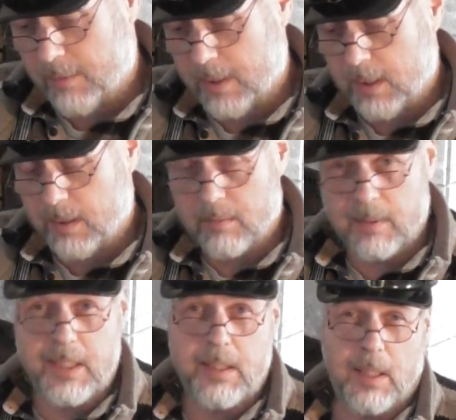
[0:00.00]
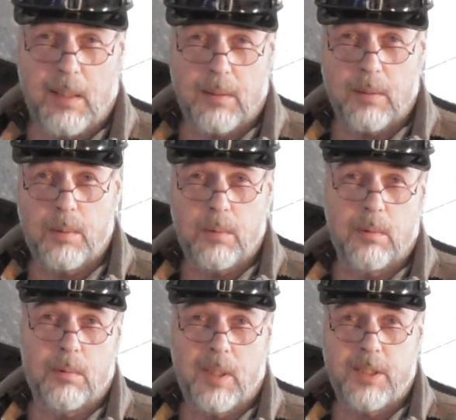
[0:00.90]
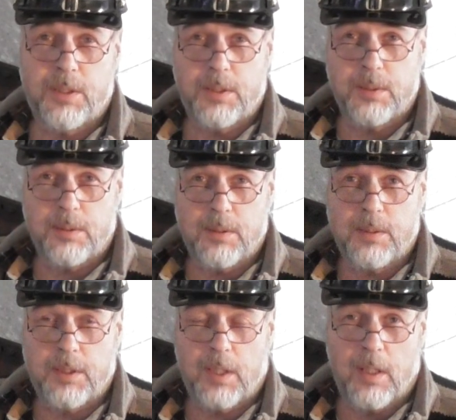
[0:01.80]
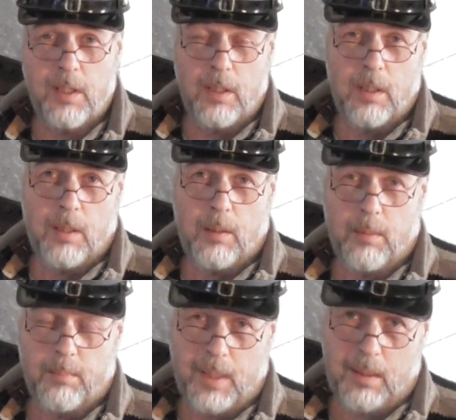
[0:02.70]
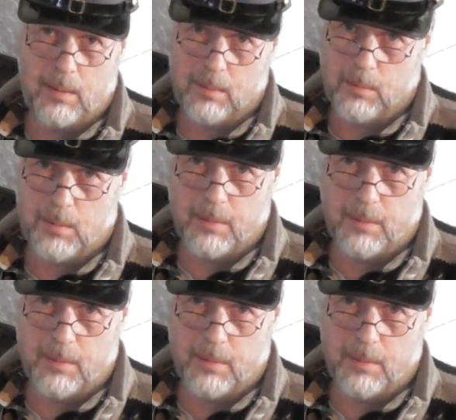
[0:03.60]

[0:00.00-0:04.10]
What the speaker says: any detailed questions about one